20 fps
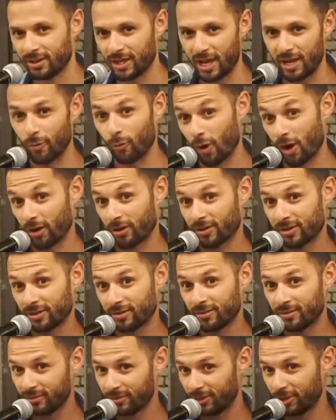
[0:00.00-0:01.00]
and it worked.
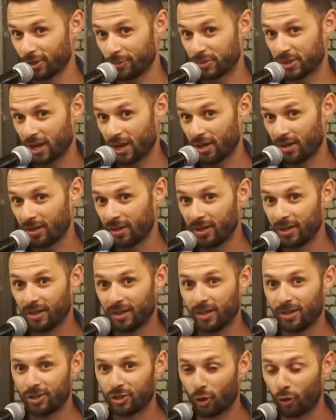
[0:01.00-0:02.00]
You know what I'm saying?
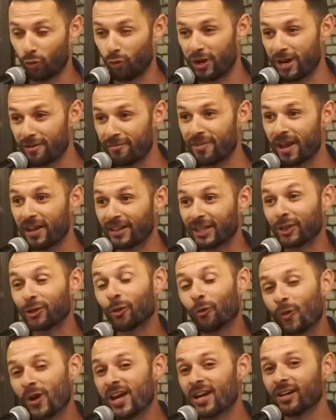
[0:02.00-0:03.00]
So reinventing
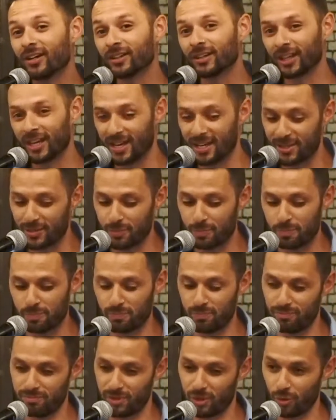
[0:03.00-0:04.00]
the wheel is
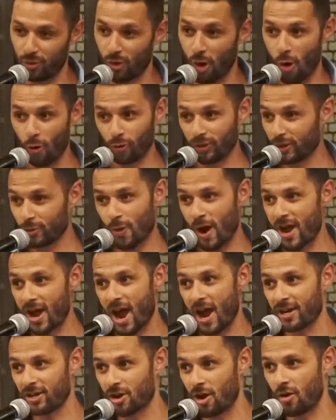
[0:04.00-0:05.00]
the only way
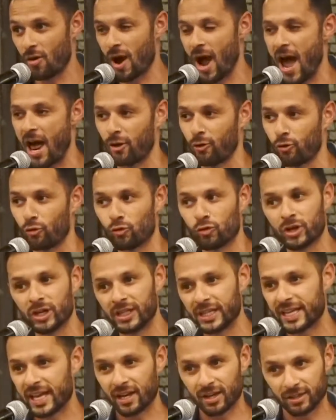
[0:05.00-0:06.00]
I know how to
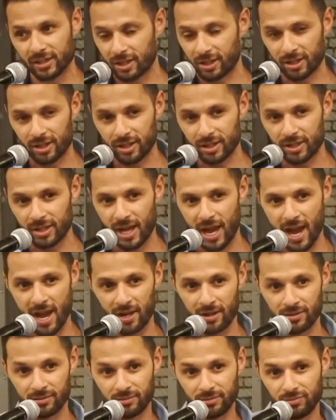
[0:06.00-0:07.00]
really get under the hood
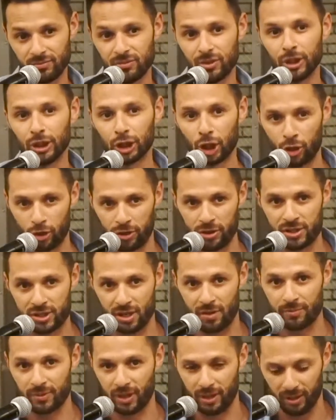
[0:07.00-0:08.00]
and learn
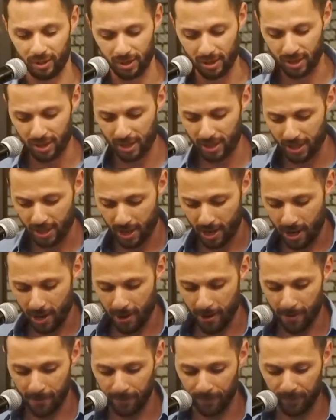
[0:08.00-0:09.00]
something.
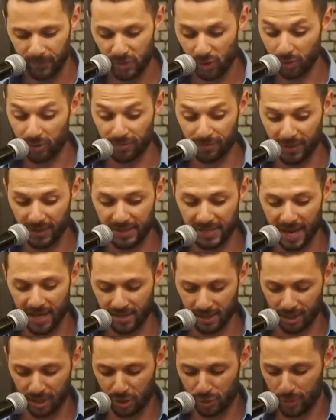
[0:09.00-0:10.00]
So it's a
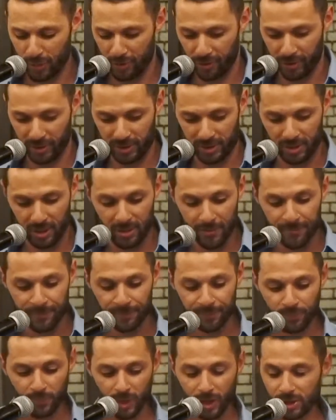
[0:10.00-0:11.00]
fantastic experience.
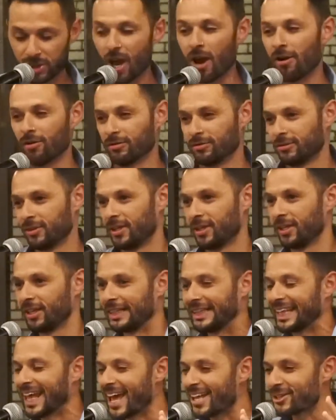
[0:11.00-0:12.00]
So
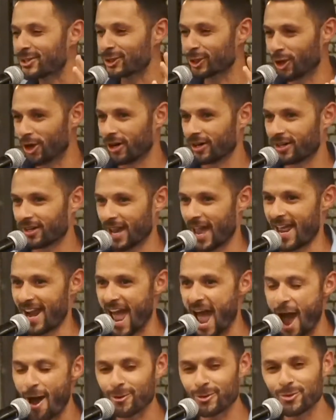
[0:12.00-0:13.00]
let's look at
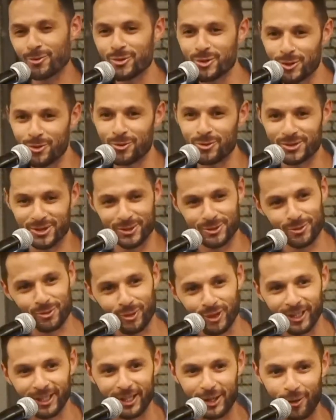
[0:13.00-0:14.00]
how you use this
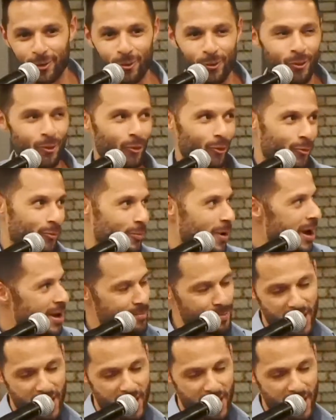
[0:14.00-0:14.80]
really cool, my